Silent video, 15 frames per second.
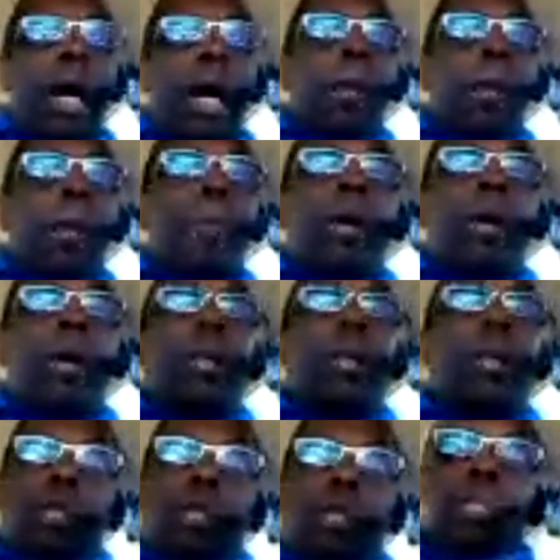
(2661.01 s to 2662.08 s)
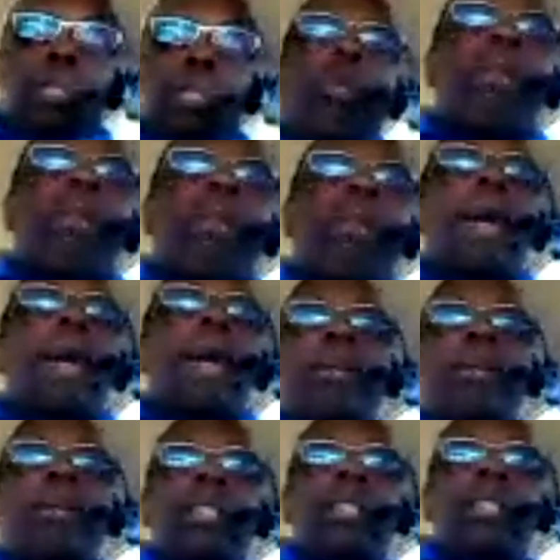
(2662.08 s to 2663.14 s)
but you don't have to have it. It's not
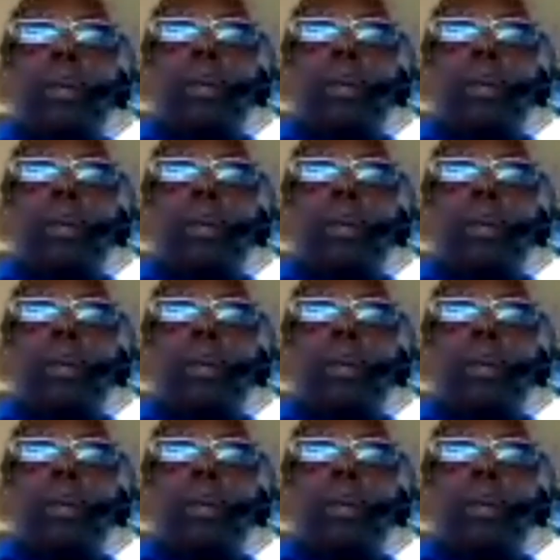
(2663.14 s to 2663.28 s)
something